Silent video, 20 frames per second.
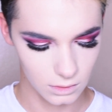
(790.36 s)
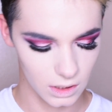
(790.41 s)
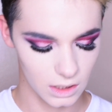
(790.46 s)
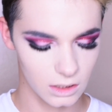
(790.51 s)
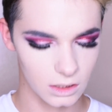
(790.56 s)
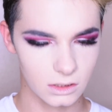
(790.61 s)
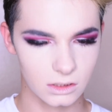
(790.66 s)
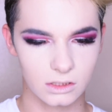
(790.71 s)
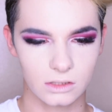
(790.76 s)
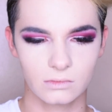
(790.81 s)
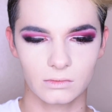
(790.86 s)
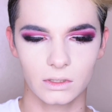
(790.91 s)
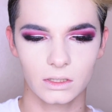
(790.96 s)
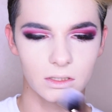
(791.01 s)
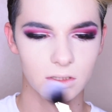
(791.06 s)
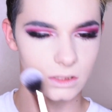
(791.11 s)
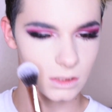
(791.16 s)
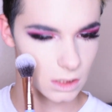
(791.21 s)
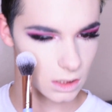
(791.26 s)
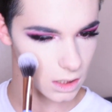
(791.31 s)
And this is
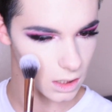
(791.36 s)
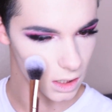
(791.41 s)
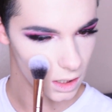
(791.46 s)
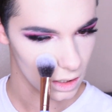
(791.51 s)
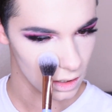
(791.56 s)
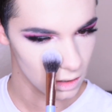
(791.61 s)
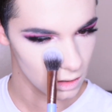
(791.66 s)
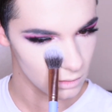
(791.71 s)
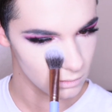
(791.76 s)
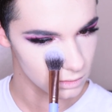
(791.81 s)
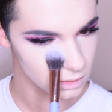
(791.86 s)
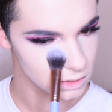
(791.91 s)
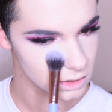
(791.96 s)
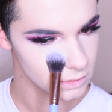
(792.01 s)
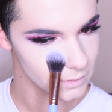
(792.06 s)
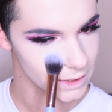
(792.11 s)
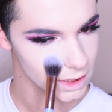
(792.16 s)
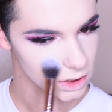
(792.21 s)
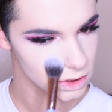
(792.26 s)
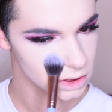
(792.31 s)
really just going to help
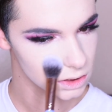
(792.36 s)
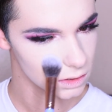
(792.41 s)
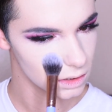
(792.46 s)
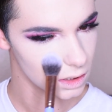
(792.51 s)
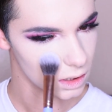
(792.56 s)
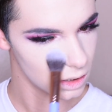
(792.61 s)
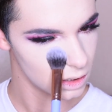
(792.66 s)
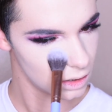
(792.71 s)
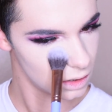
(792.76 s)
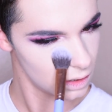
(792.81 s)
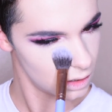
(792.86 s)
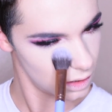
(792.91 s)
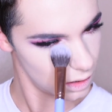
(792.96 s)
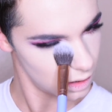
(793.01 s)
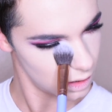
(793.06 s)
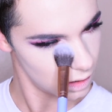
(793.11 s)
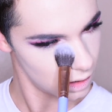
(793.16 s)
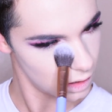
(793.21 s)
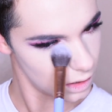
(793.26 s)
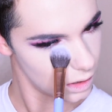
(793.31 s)
to make sure
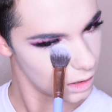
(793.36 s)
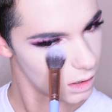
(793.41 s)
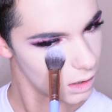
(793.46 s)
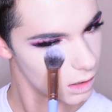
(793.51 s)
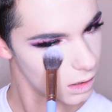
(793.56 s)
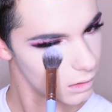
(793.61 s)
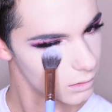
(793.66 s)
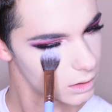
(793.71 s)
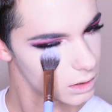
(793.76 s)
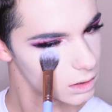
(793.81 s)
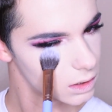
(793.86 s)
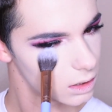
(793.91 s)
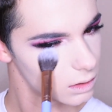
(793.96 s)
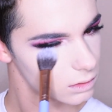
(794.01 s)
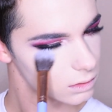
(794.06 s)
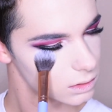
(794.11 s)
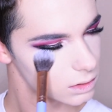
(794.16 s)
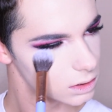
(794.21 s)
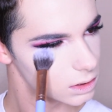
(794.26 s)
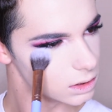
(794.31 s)
we
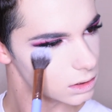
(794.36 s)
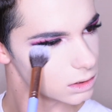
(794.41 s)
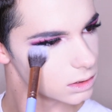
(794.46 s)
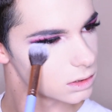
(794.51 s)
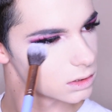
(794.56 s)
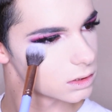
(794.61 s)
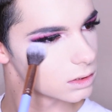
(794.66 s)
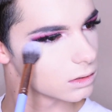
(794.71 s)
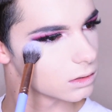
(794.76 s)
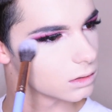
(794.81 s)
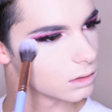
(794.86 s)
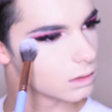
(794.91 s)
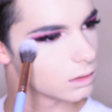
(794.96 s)
don't crease.